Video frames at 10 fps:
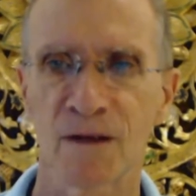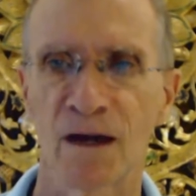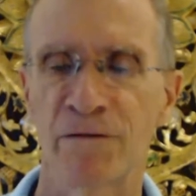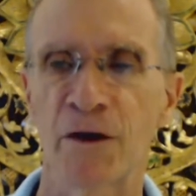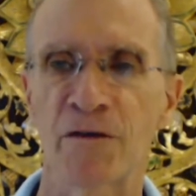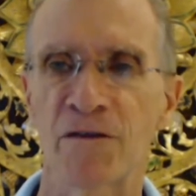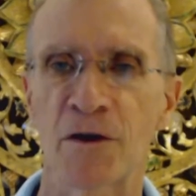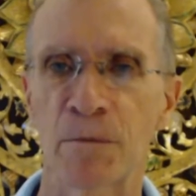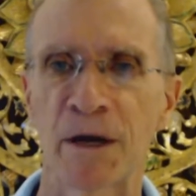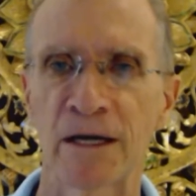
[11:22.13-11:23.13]
are very,
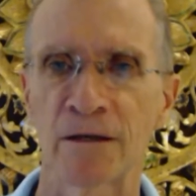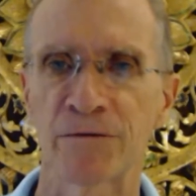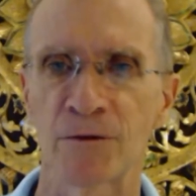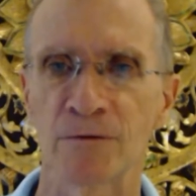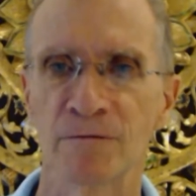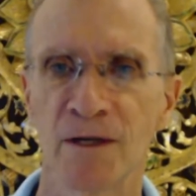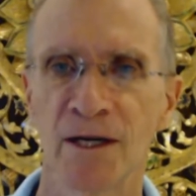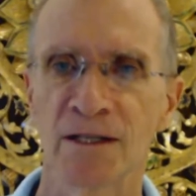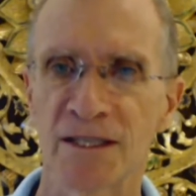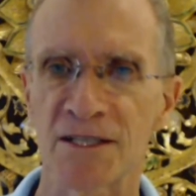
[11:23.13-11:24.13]
very powerful.
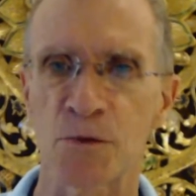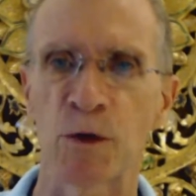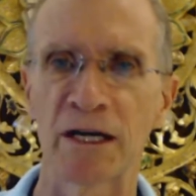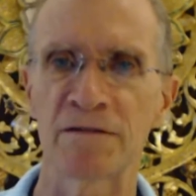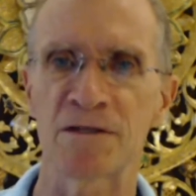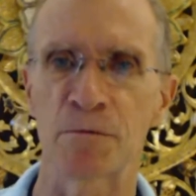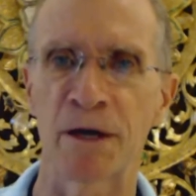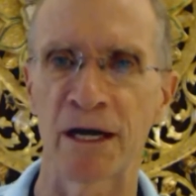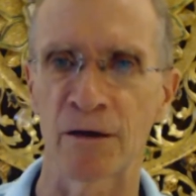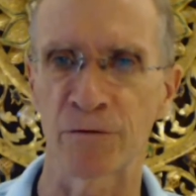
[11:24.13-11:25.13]
Yes, waves are
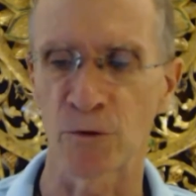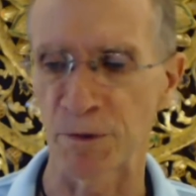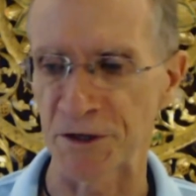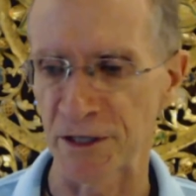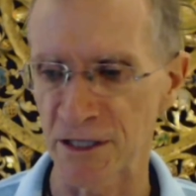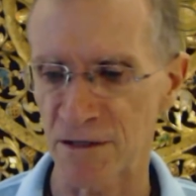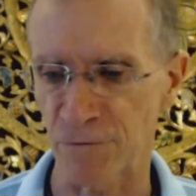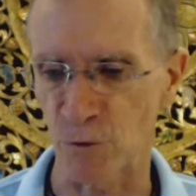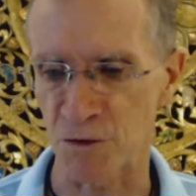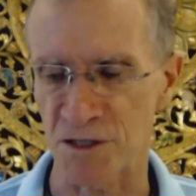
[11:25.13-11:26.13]
powerful, but these
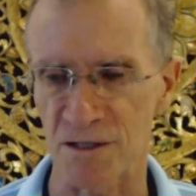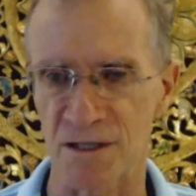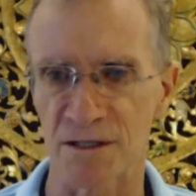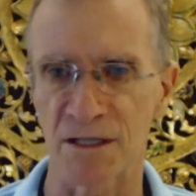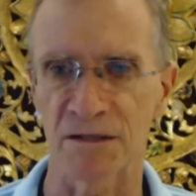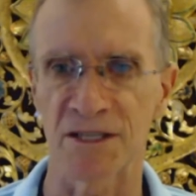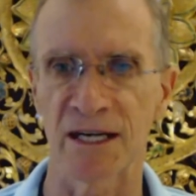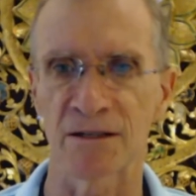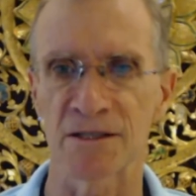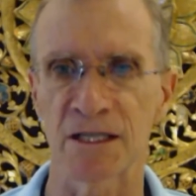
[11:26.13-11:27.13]
forces are
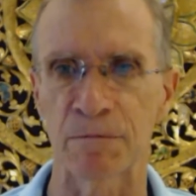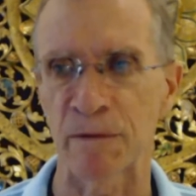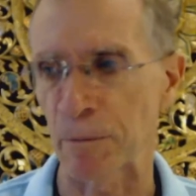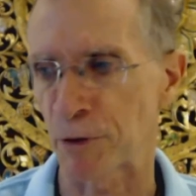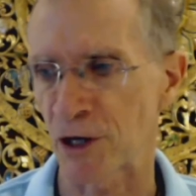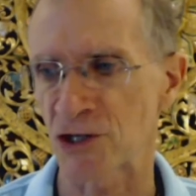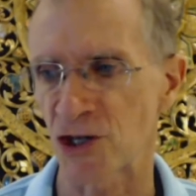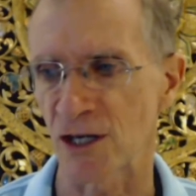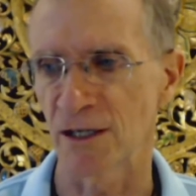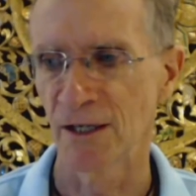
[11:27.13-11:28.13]
down deep. The
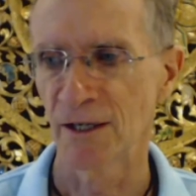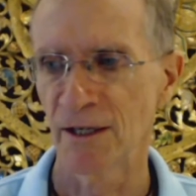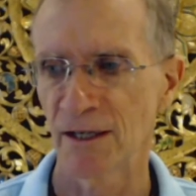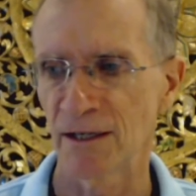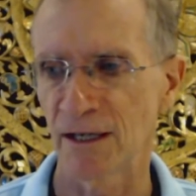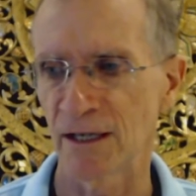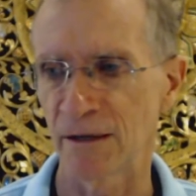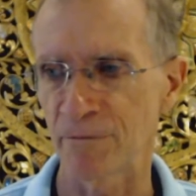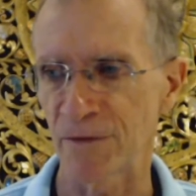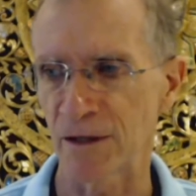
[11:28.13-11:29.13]
pressure,
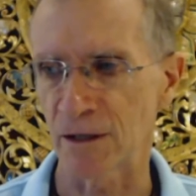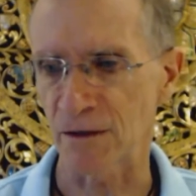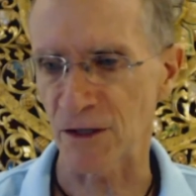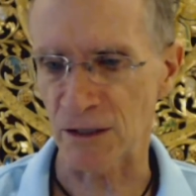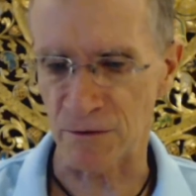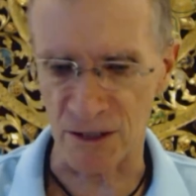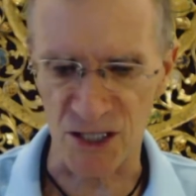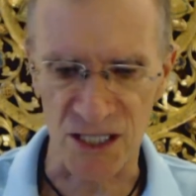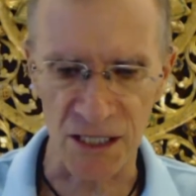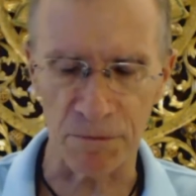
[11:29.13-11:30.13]

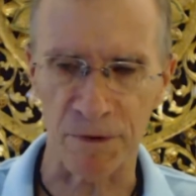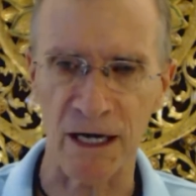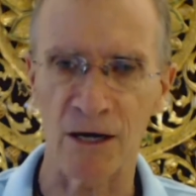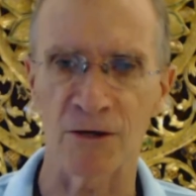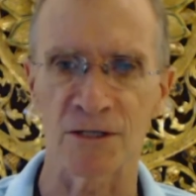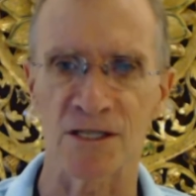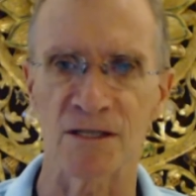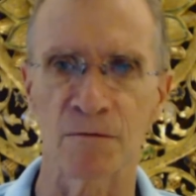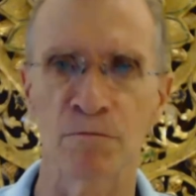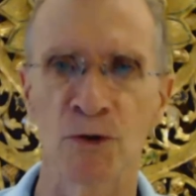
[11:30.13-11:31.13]
the deep currents
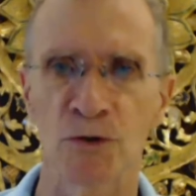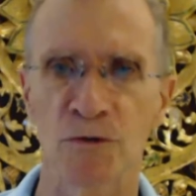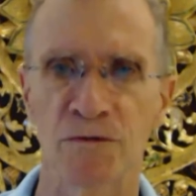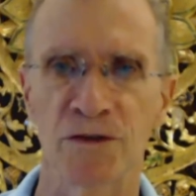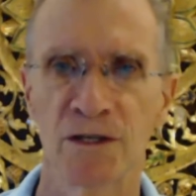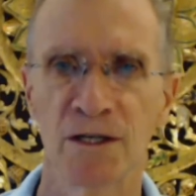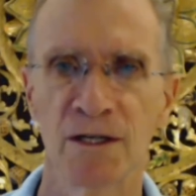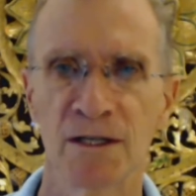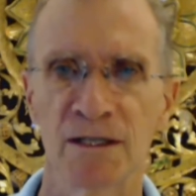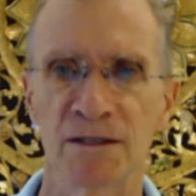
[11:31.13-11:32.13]
that move
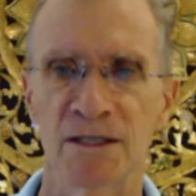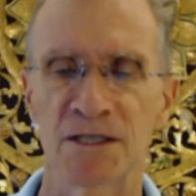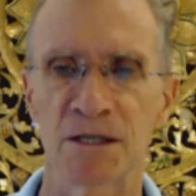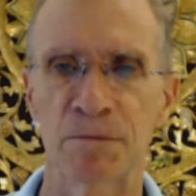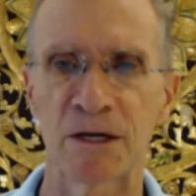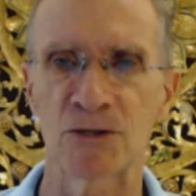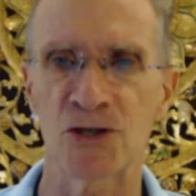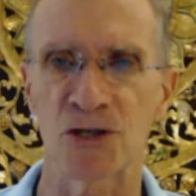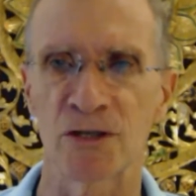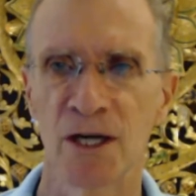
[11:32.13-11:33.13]
in the deep
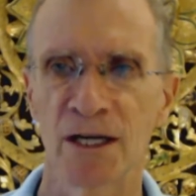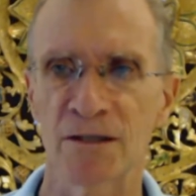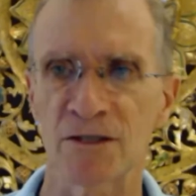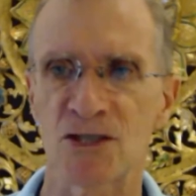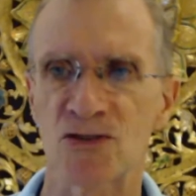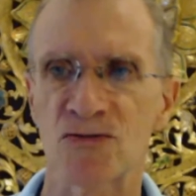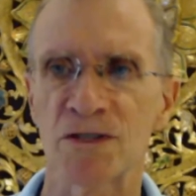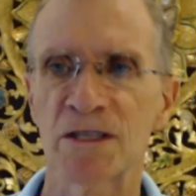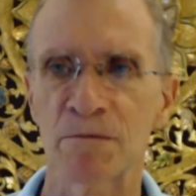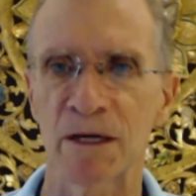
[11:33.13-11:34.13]
ocean are
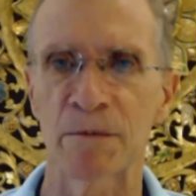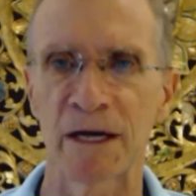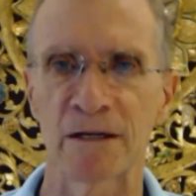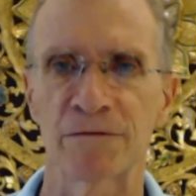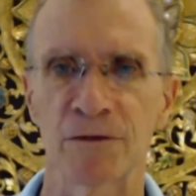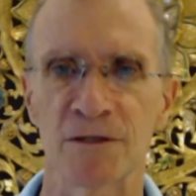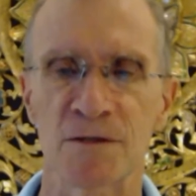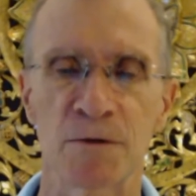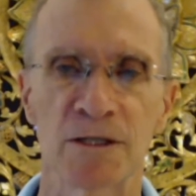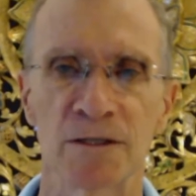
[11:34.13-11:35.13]
extremely powerful
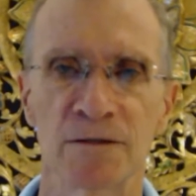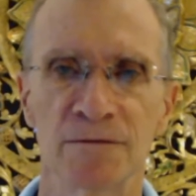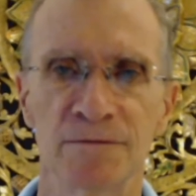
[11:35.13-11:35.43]
as well.